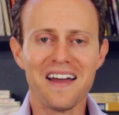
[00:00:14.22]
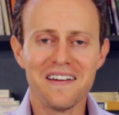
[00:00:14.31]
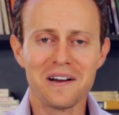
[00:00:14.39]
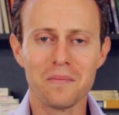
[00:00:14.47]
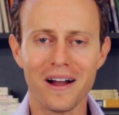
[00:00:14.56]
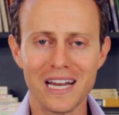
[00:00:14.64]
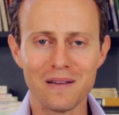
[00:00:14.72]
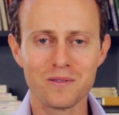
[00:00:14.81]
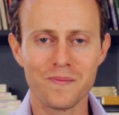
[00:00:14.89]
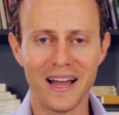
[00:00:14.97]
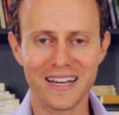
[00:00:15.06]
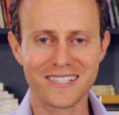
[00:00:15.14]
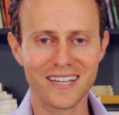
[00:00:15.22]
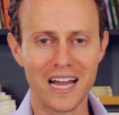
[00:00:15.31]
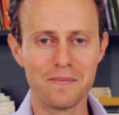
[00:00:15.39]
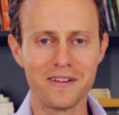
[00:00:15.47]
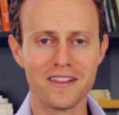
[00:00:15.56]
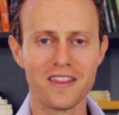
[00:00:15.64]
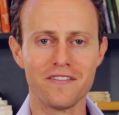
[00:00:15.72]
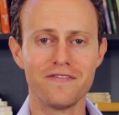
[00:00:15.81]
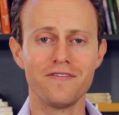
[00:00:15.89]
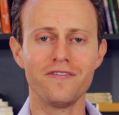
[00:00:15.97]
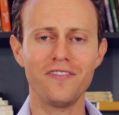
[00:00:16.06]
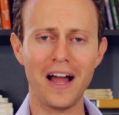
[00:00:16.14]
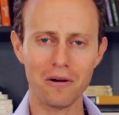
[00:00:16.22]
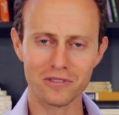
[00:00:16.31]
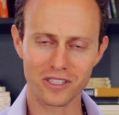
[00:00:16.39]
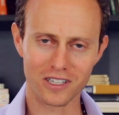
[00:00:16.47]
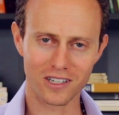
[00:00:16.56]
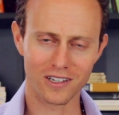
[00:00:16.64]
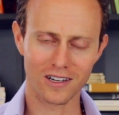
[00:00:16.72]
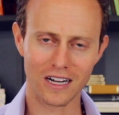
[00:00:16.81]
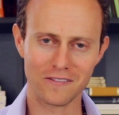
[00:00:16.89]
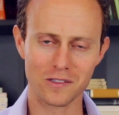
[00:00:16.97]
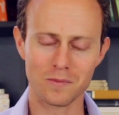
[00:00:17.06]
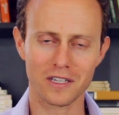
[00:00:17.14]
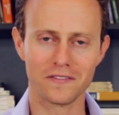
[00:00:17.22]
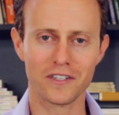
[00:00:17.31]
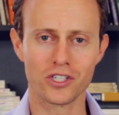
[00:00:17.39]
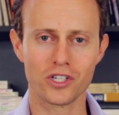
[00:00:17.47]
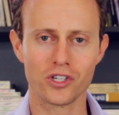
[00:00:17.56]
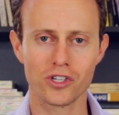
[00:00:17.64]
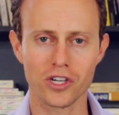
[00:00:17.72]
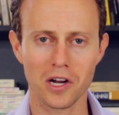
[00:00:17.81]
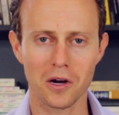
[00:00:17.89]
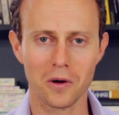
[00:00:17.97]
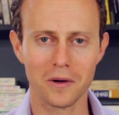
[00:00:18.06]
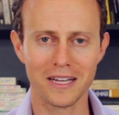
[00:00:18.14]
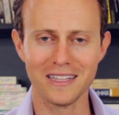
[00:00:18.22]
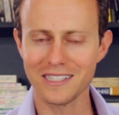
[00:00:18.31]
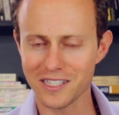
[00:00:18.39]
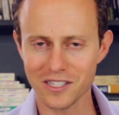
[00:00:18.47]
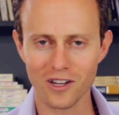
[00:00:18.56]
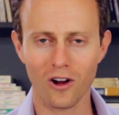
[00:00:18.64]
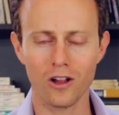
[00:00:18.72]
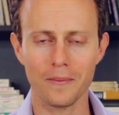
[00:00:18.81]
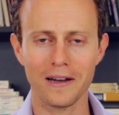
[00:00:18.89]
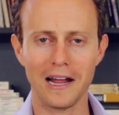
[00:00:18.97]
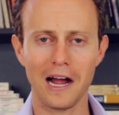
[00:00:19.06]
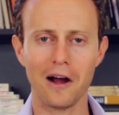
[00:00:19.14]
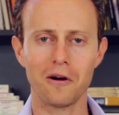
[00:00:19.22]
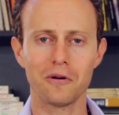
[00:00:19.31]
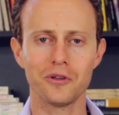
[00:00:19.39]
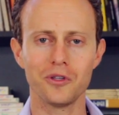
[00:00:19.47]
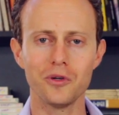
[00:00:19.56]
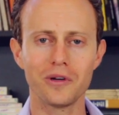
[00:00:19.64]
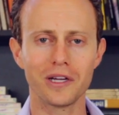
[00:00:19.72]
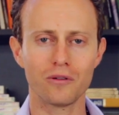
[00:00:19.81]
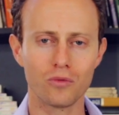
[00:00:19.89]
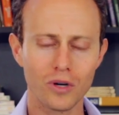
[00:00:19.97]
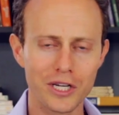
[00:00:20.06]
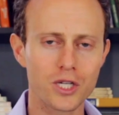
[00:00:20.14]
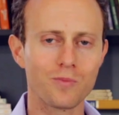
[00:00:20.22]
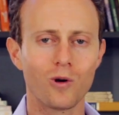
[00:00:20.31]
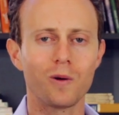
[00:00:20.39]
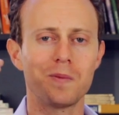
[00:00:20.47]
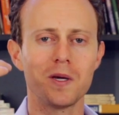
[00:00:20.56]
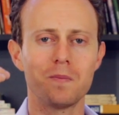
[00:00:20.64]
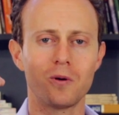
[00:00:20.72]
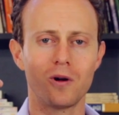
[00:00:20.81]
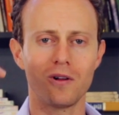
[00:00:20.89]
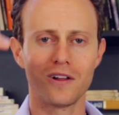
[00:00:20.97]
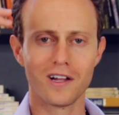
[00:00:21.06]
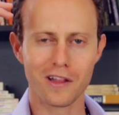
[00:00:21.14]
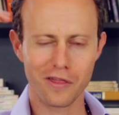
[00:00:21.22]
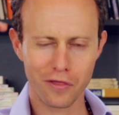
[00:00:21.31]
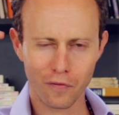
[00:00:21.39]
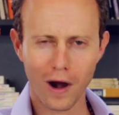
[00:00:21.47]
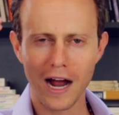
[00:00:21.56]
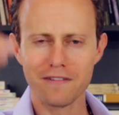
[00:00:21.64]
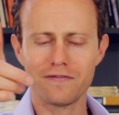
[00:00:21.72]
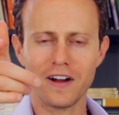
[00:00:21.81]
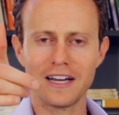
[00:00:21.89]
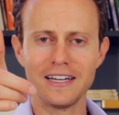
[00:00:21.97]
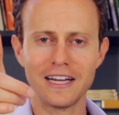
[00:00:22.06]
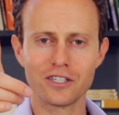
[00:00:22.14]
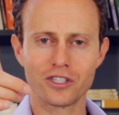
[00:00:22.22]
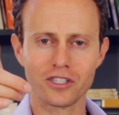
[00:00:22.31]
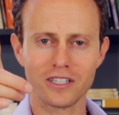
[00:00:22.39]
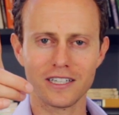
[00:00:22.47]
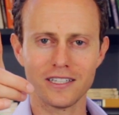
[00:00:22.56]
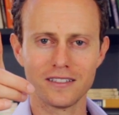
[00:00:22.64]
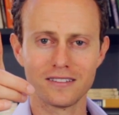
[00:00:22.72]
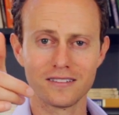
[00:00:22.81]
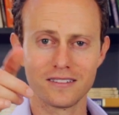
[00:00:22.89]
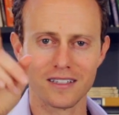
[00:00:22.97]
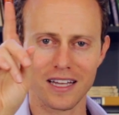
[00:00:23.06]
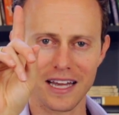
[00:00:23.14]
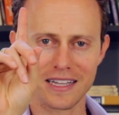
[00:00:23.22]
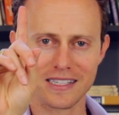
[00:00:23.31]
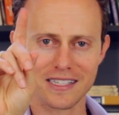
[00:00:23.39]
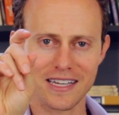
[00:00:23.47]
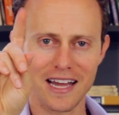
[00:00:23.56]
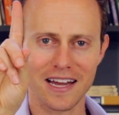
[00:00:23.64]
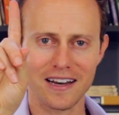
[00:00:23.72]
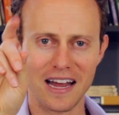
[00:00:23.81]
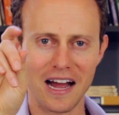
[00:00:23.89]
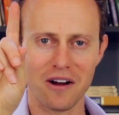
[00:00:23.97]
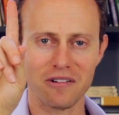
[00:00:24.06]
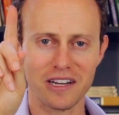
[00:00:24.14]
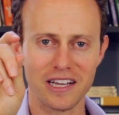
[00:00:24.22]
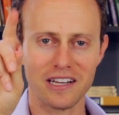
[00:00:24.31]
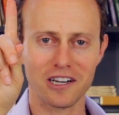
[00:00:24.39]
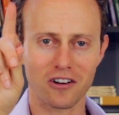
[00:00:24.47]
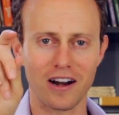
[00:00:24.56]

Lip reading: Hi there, my name's Max Simon, the founder of The Big Vision Show, and this is all about how you can reach more people, thrive financially, and stand out in a